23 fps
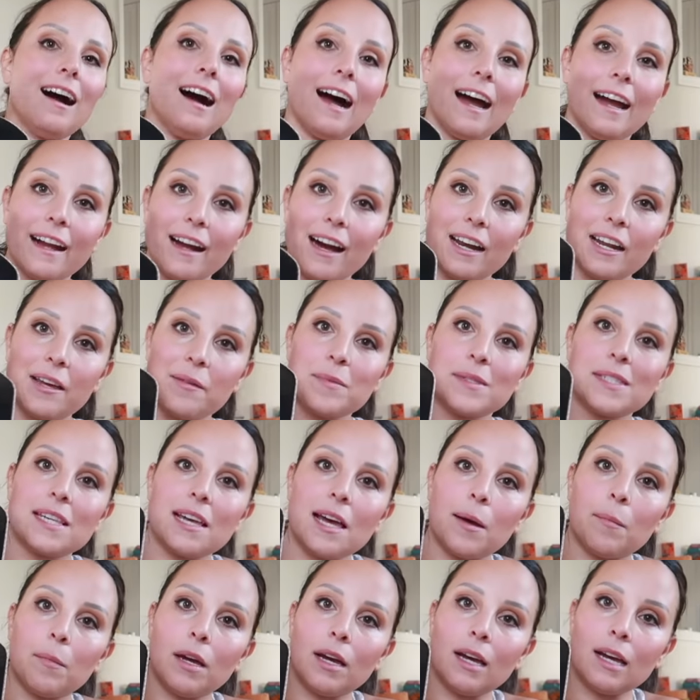I got him
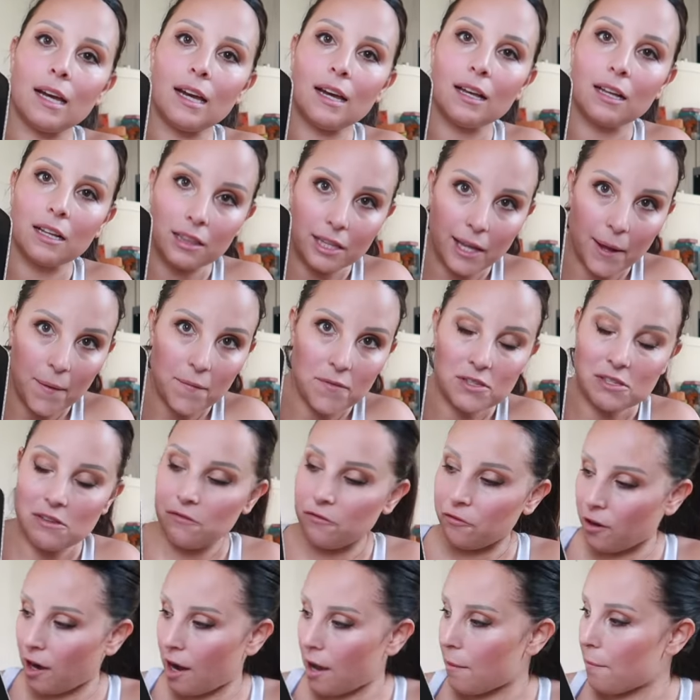some gloves
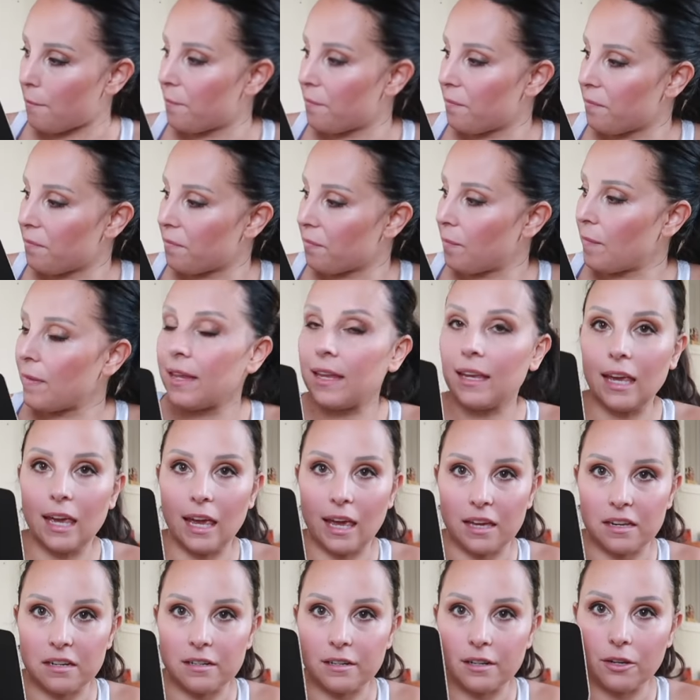from
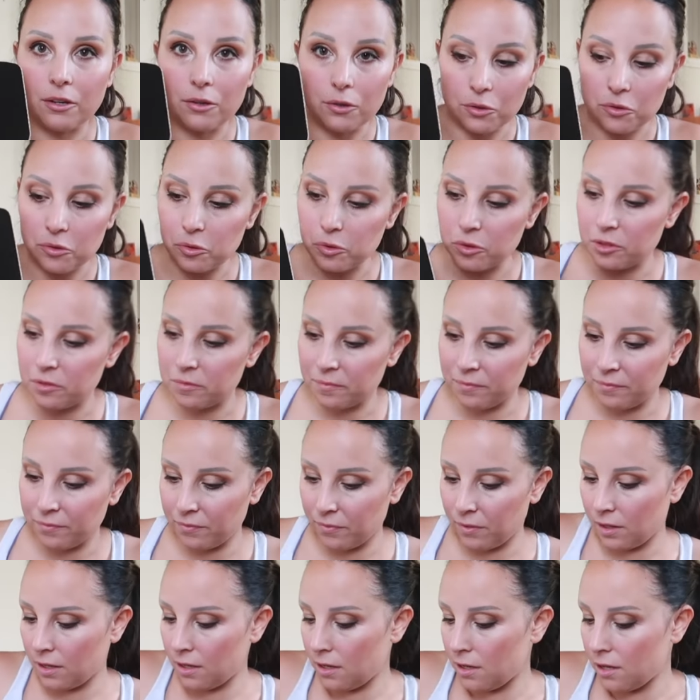Canada Goose.
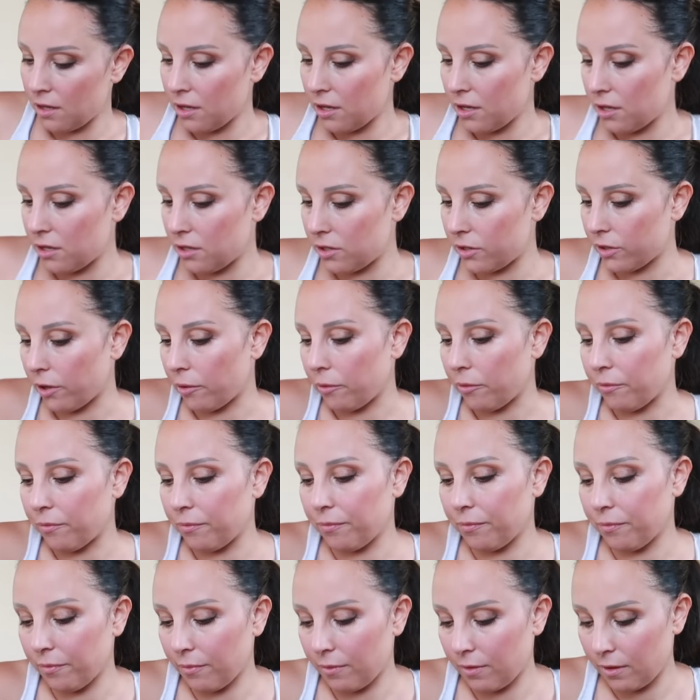So
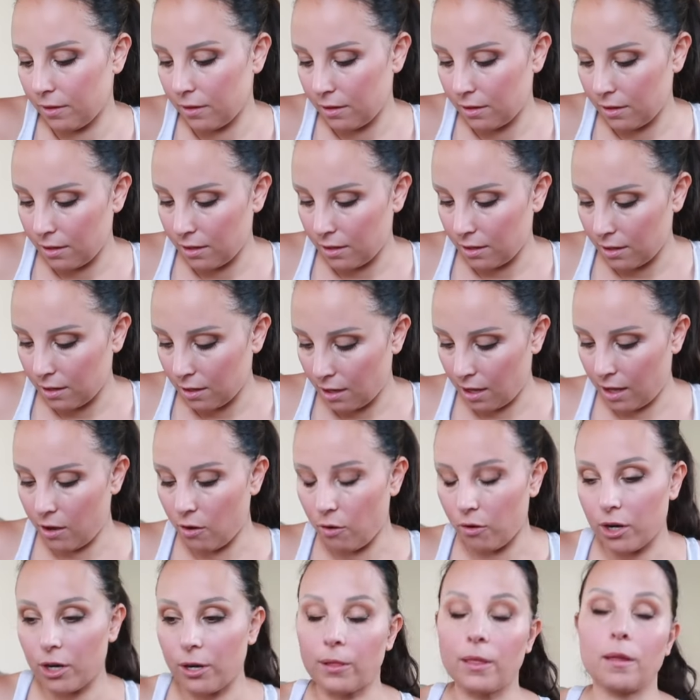I
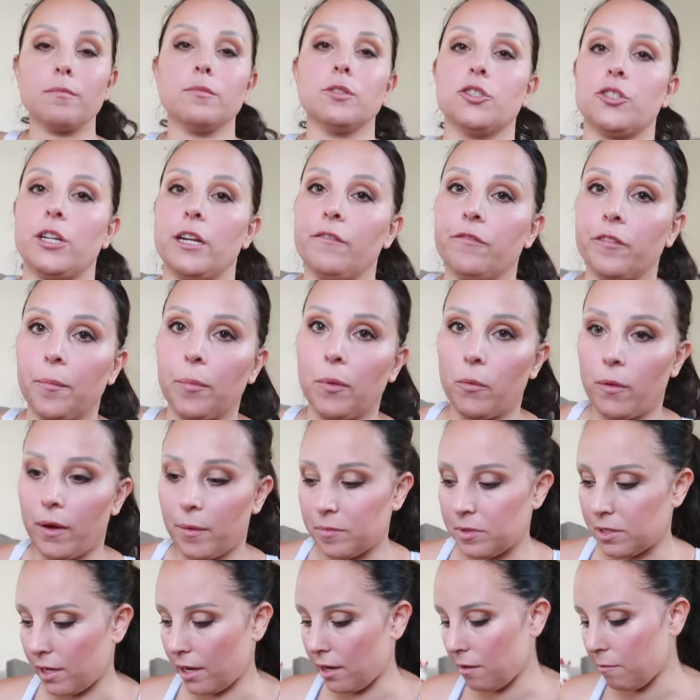ordered them straight from the
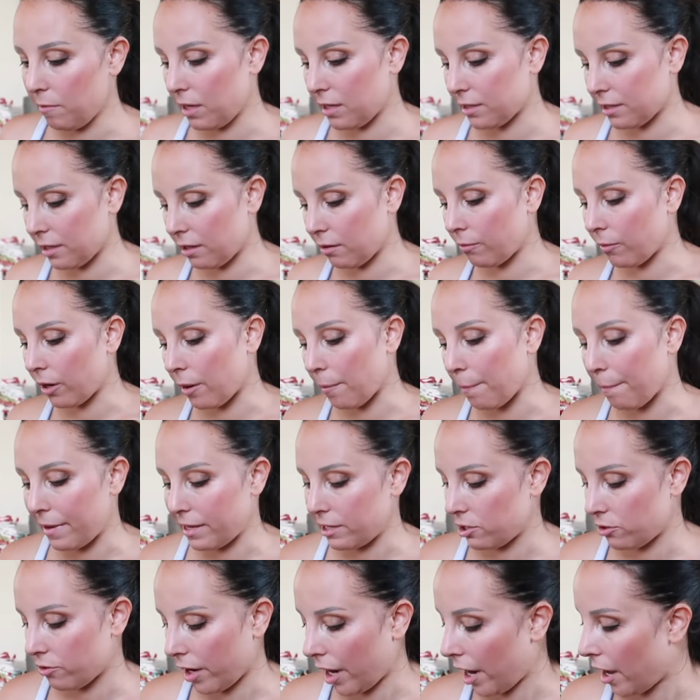website because I didn't want to
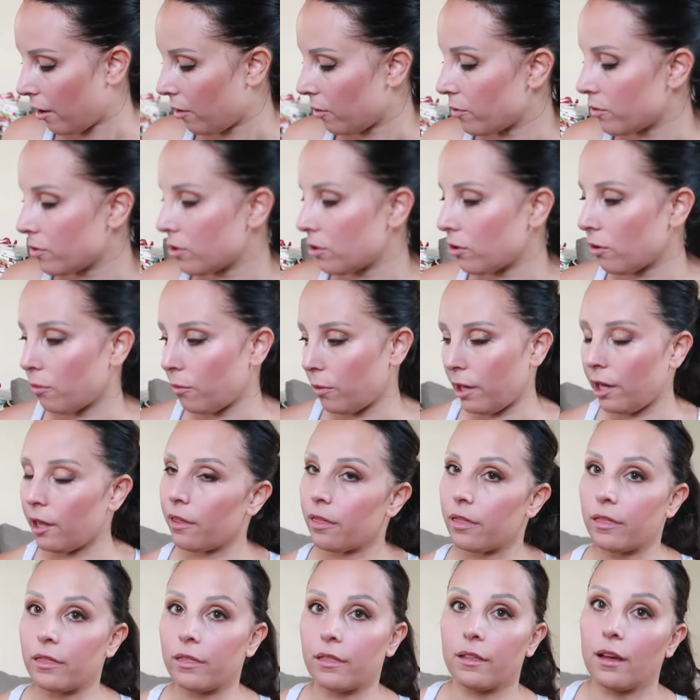mess around with
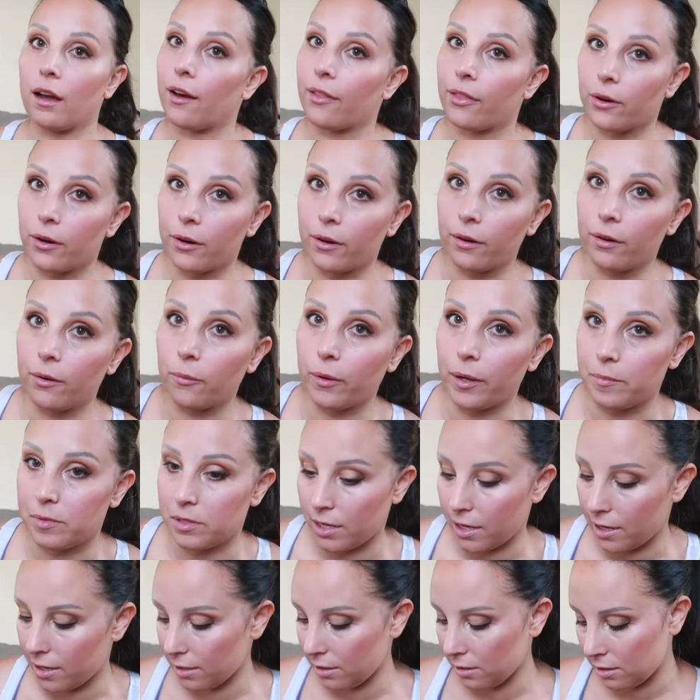other
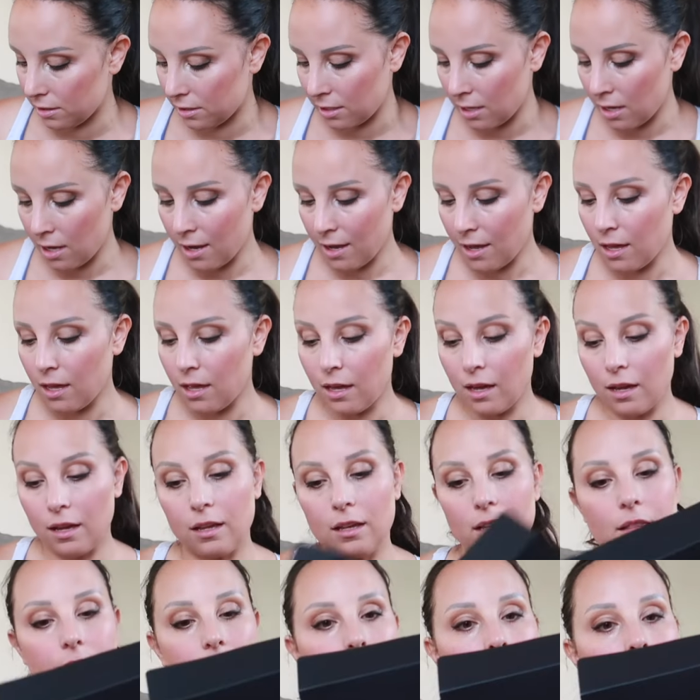websites.
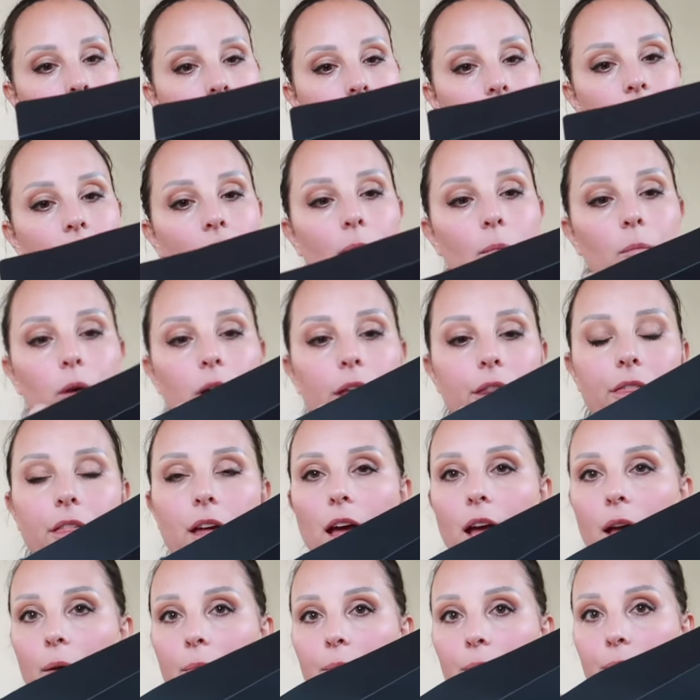Come with
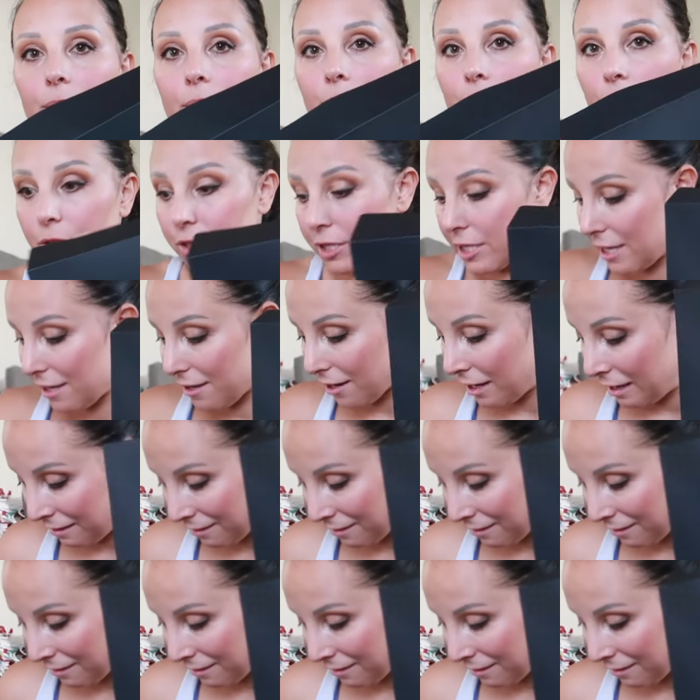um, the receipt.